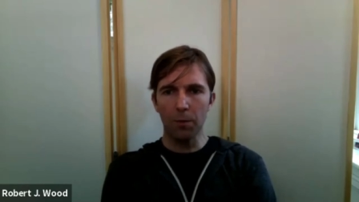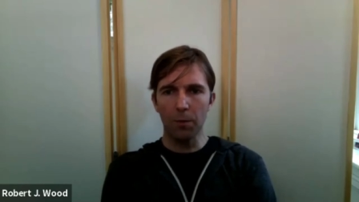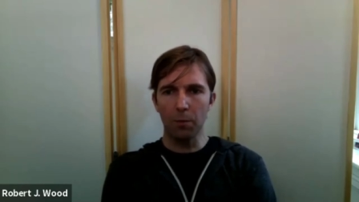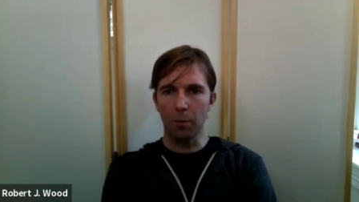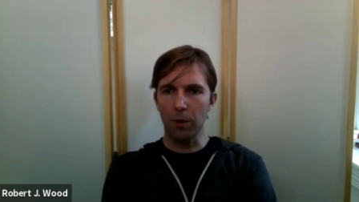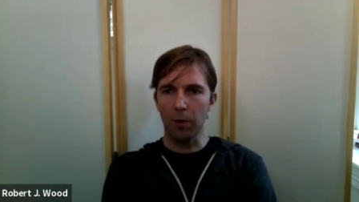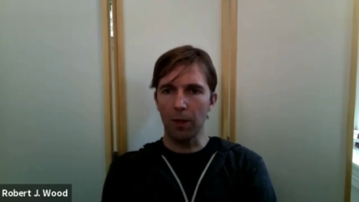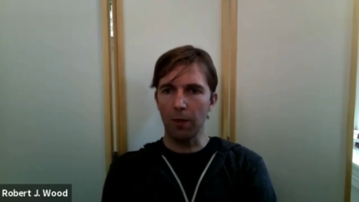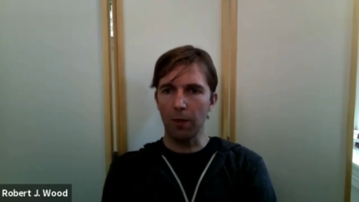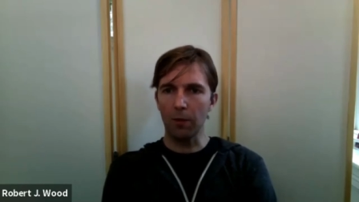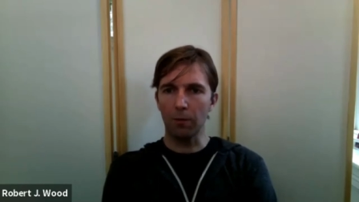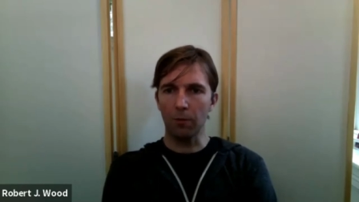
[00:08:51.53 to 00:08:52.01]

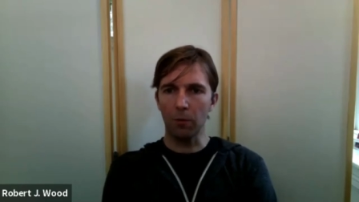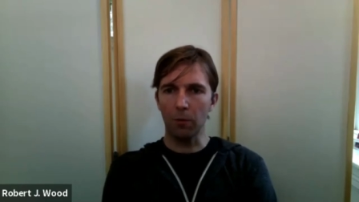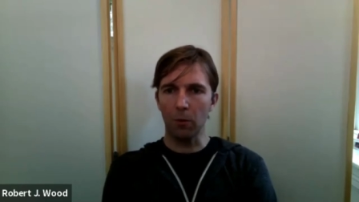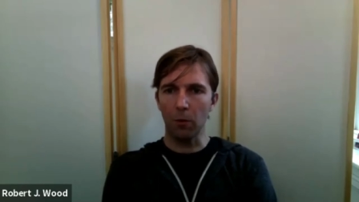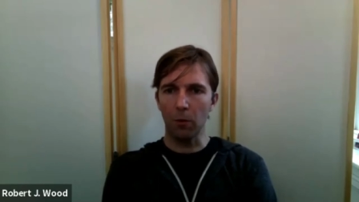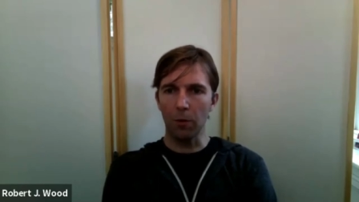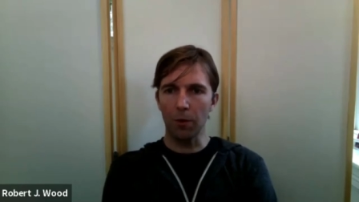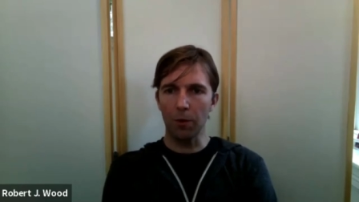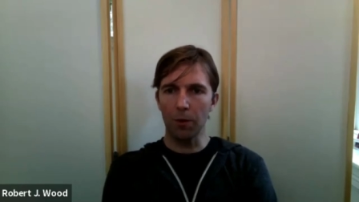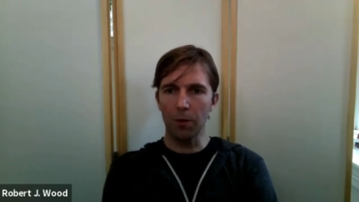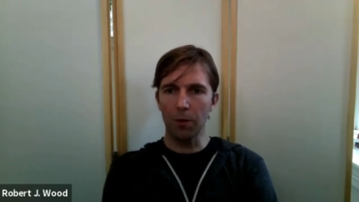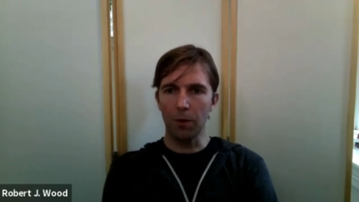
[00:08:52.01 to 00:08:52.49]
but that's of
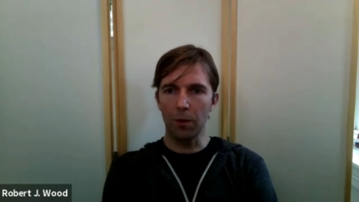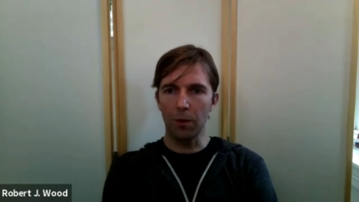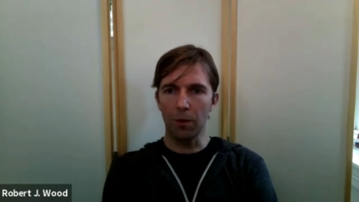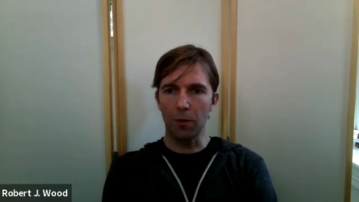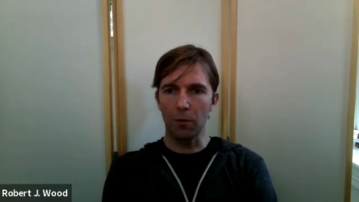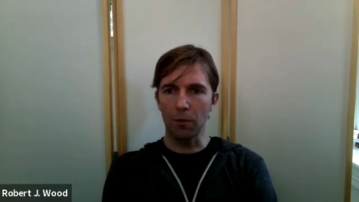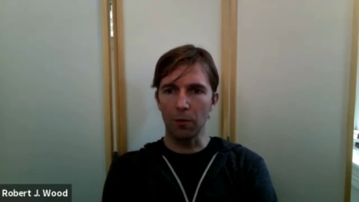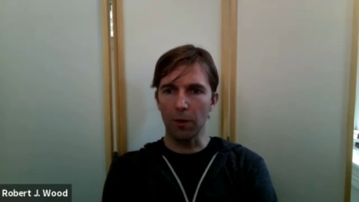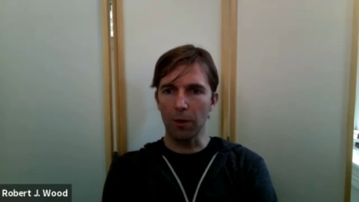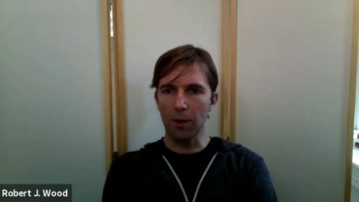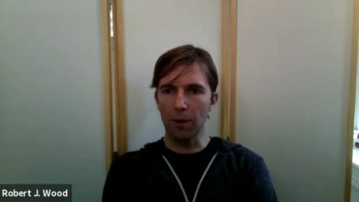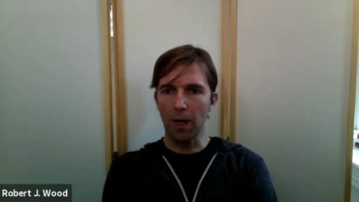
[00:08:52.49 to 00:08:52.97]
course
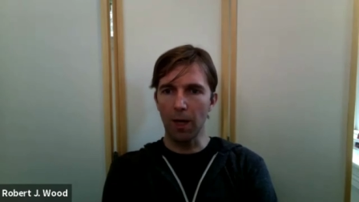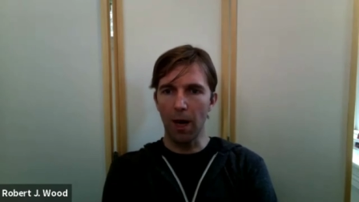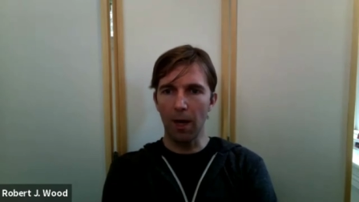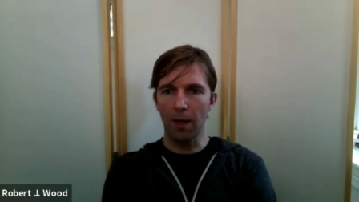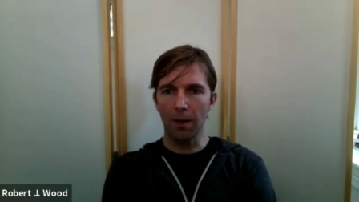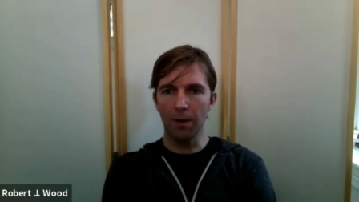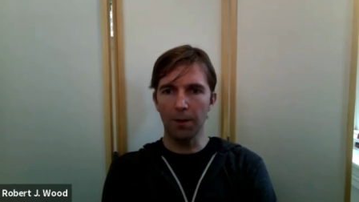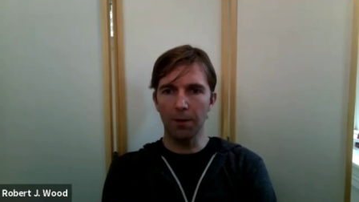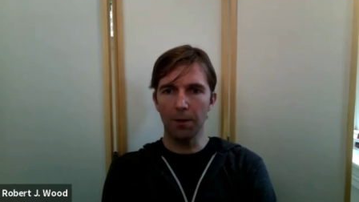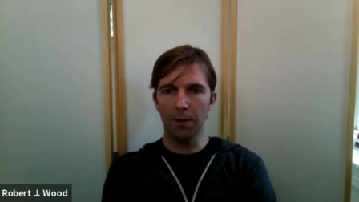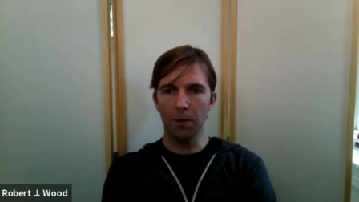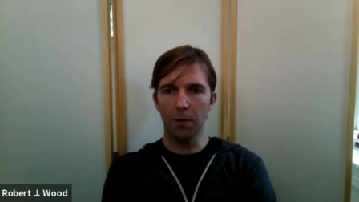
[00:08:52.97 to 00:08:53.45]
integrally
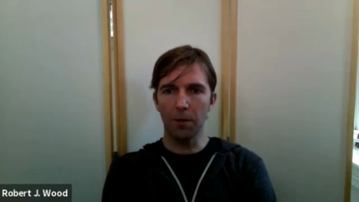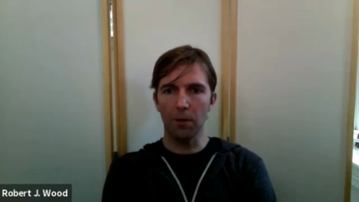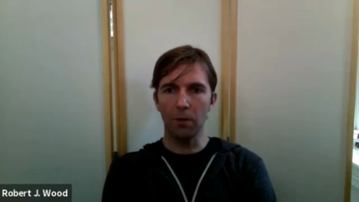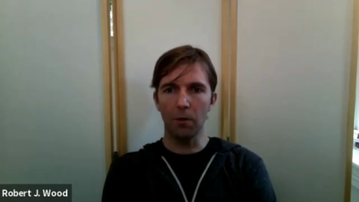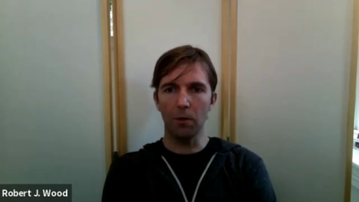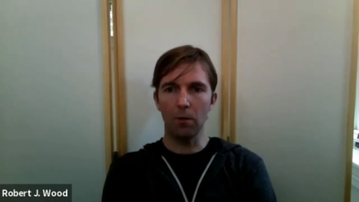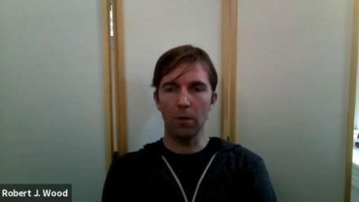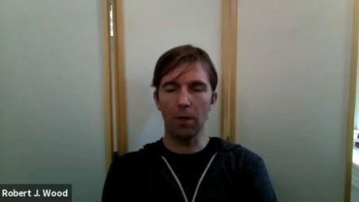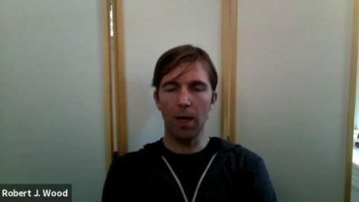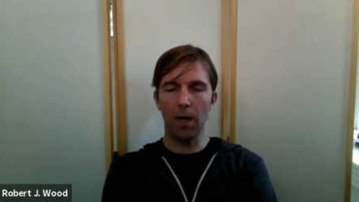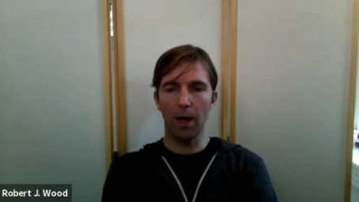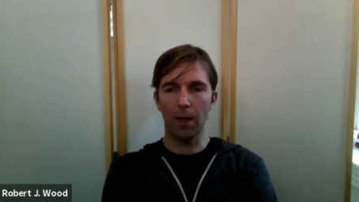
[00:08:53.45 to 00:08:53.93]
tied
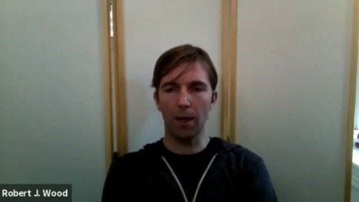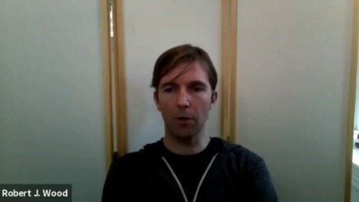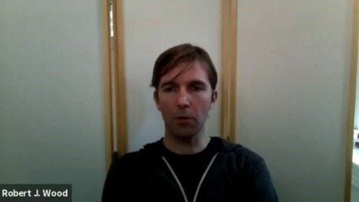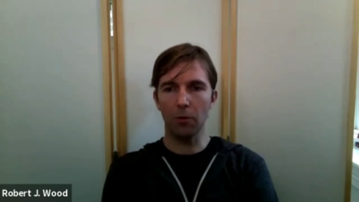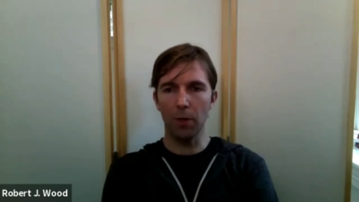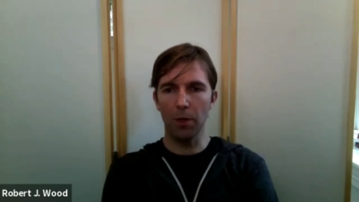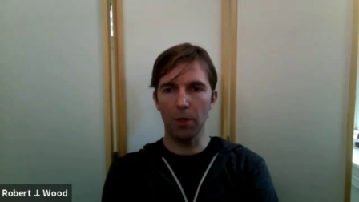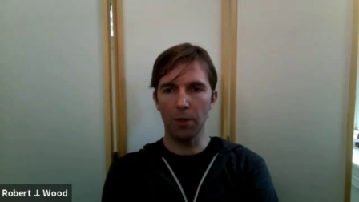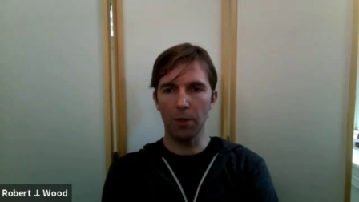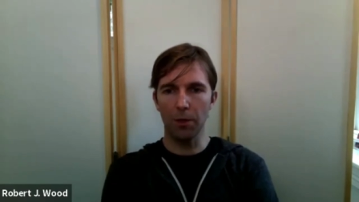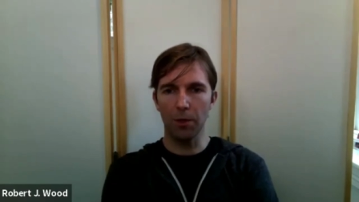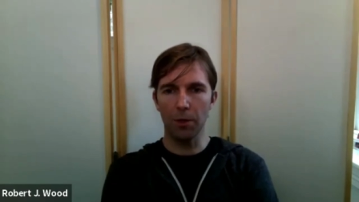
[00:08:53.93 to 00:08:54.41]
to the
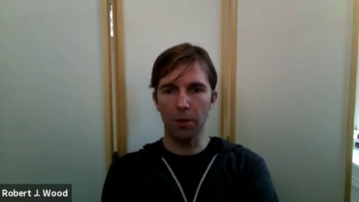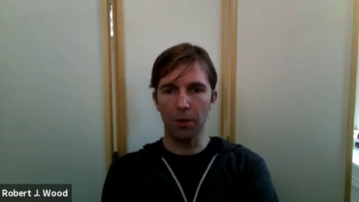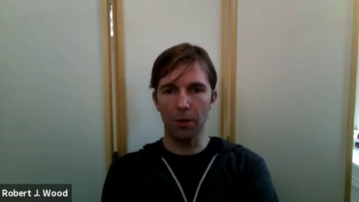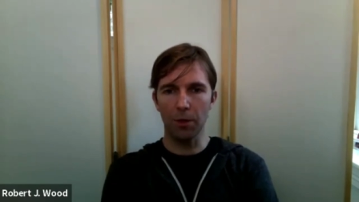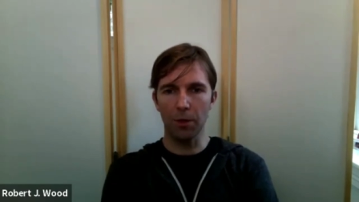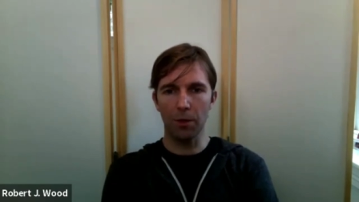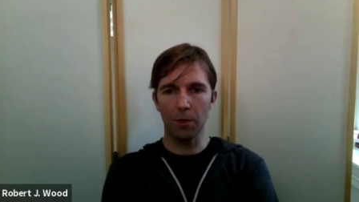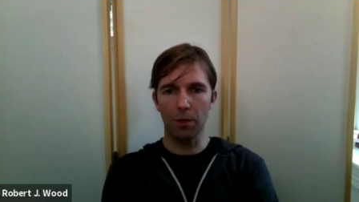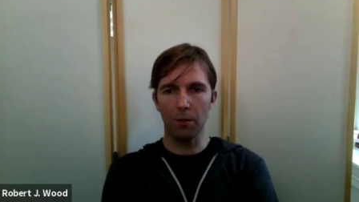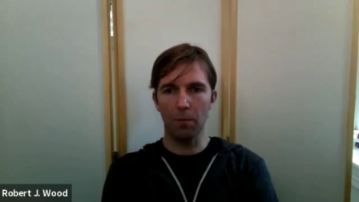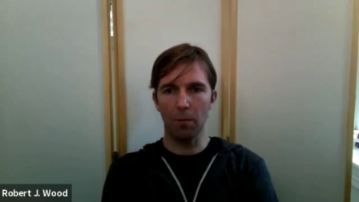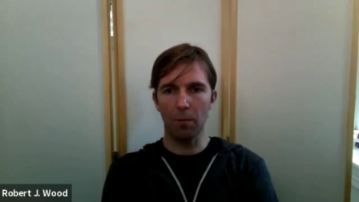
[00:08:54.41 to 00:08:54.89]
actuation
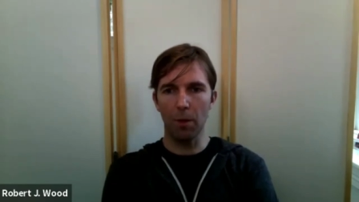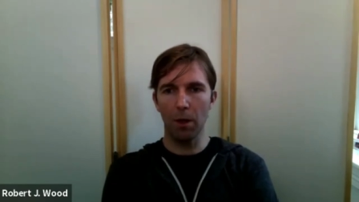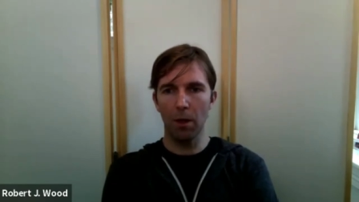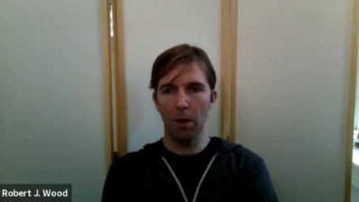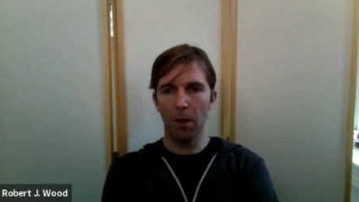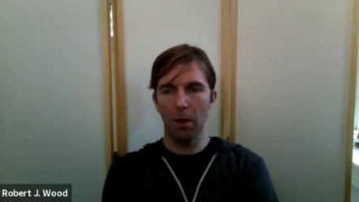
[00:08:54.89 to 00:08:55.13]
system.